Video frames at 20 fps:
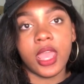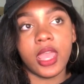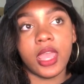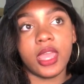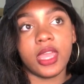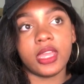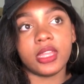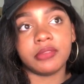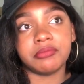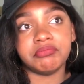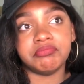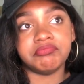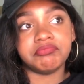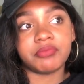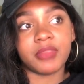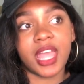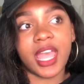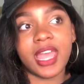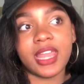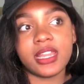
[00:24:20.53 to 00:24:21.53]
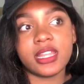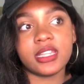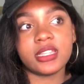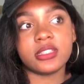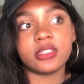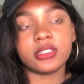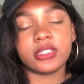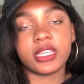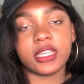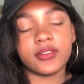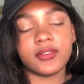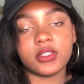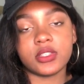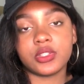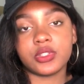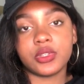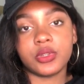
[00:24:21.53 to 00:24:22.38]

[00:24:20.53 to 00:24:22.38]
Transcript: And I didn't give it